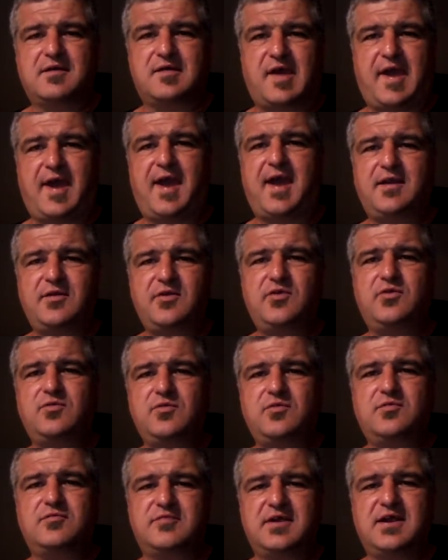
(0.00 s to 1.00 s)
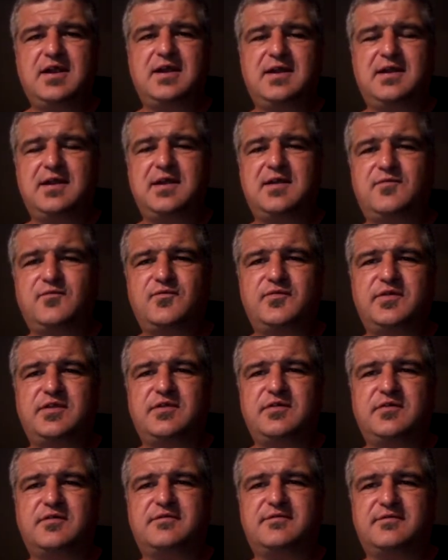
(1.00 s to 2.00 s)
Can you really live with
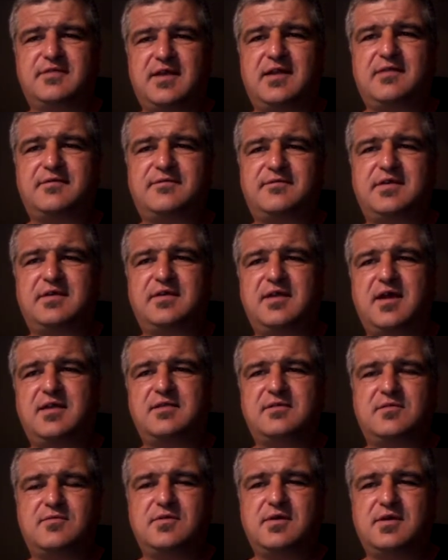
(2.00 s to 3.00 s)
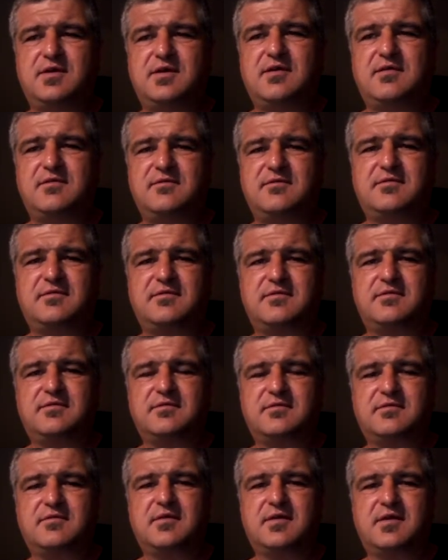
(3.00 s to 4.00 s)
yourselves? In other words,
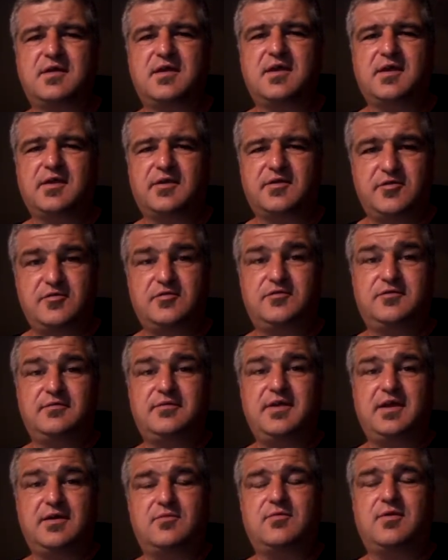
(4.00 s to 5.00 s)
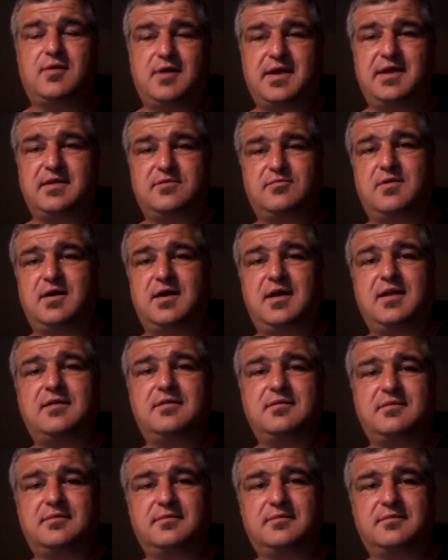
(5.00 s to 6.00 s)
you're doing quite
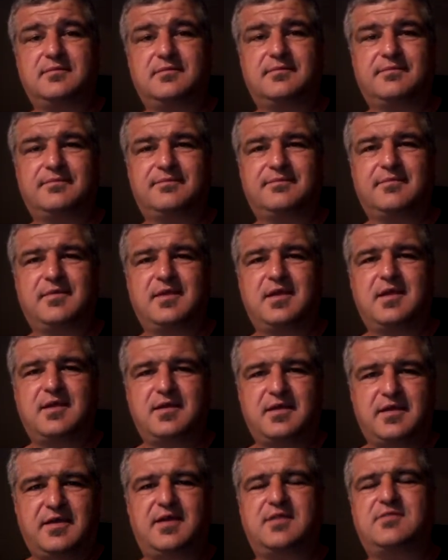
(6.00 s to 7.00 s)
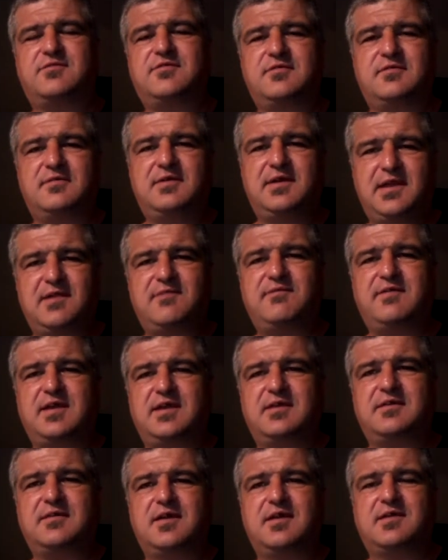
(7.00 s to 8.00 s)
well, yet you're
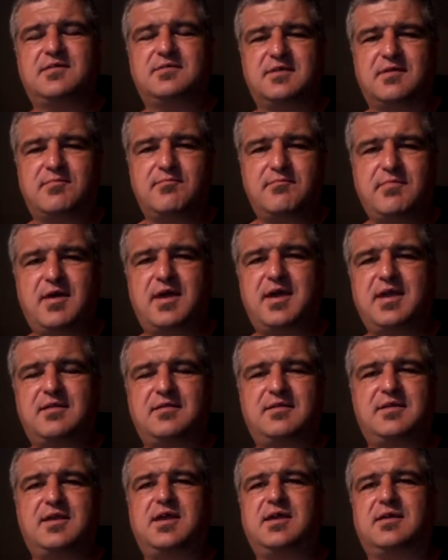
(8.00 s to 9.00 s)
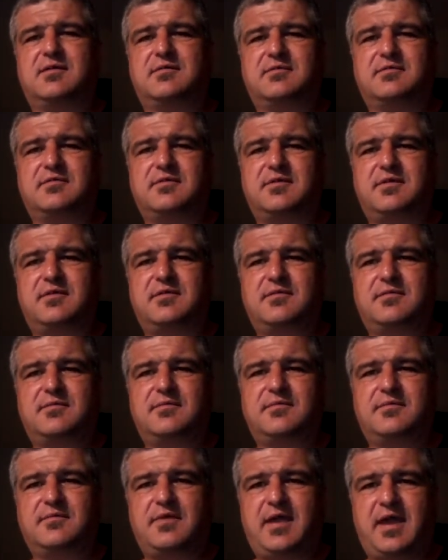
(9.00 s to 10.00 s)
leaving the main thing
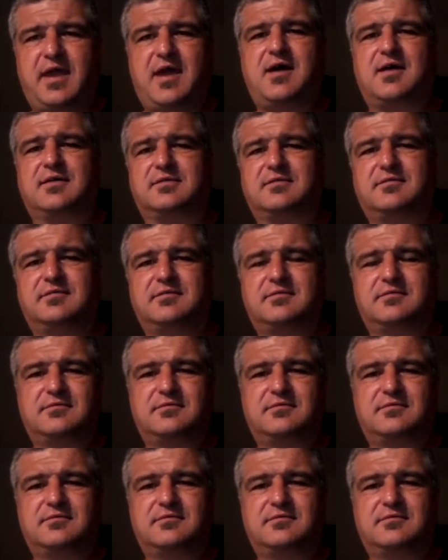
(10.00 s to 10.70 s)
out,